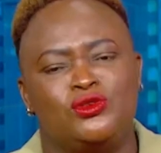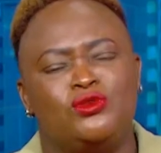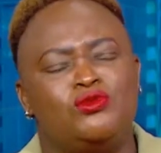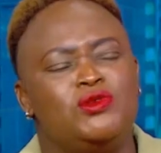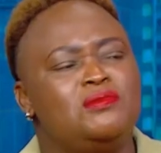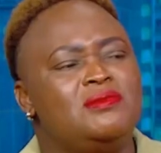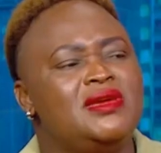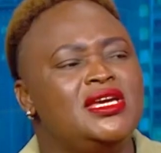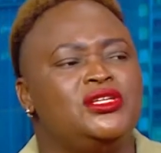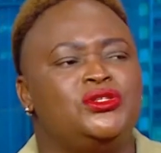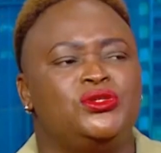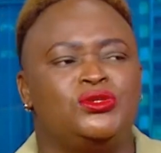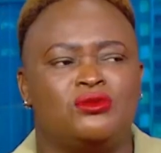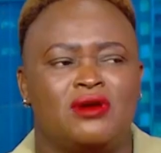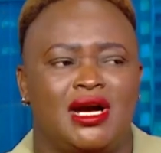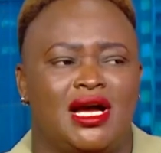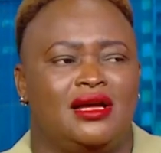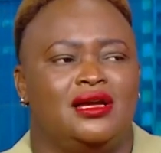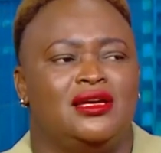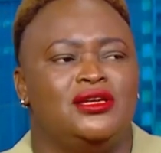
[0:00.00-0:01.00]
So we make
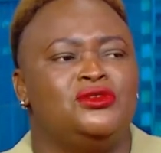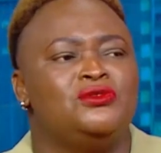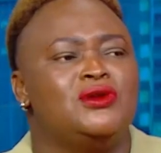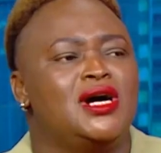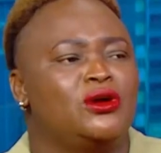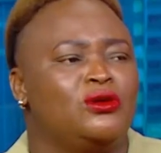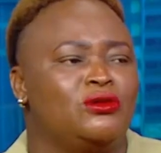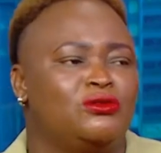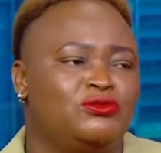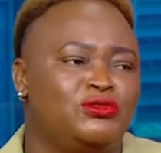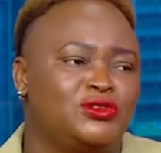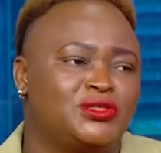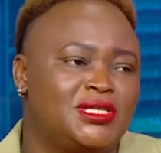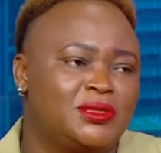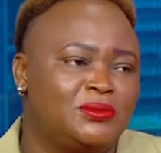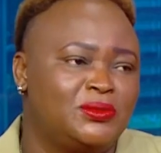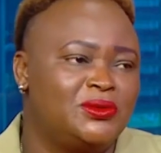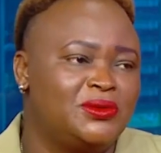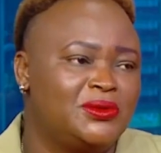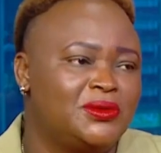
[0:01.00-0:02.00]
sure you are
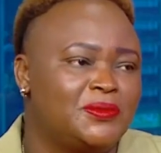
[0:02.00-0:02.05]
comfortable.